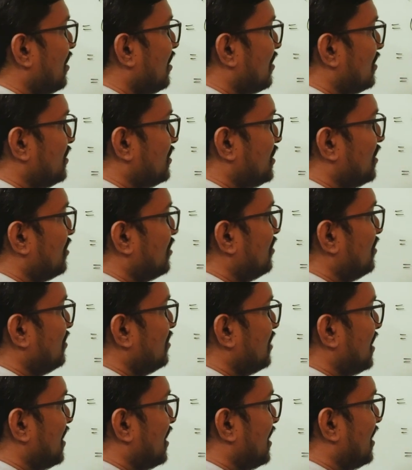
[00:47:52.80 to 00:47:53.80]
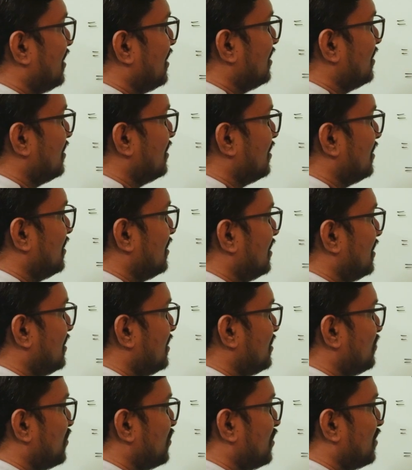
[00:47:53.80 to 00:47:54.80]
or 0, and there
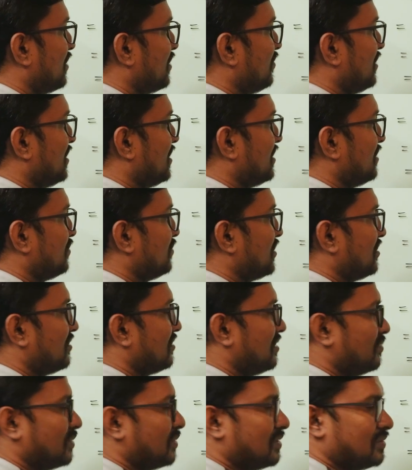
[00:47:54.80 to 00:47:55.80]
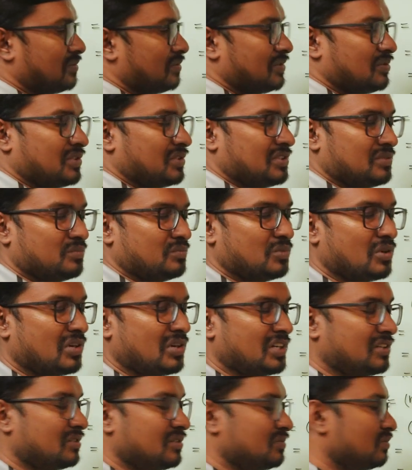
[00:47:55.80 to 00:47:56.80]
is probability, particular probability, which is
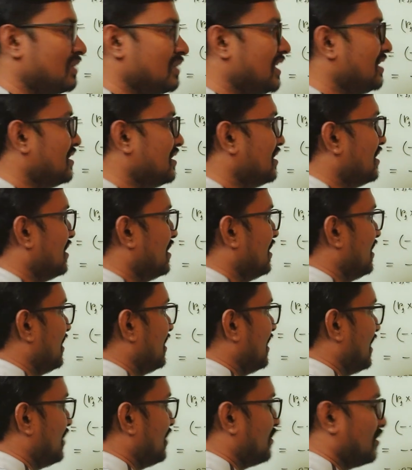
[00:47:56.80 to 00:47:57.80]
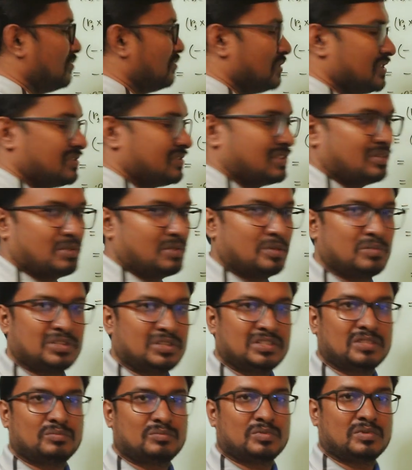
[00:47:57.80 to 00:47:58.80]
0.1, and always
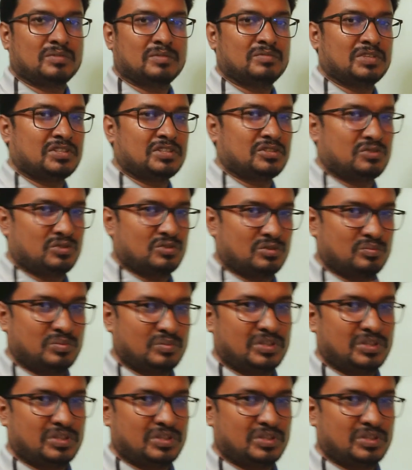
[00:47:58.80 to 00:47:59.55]
remember that probability should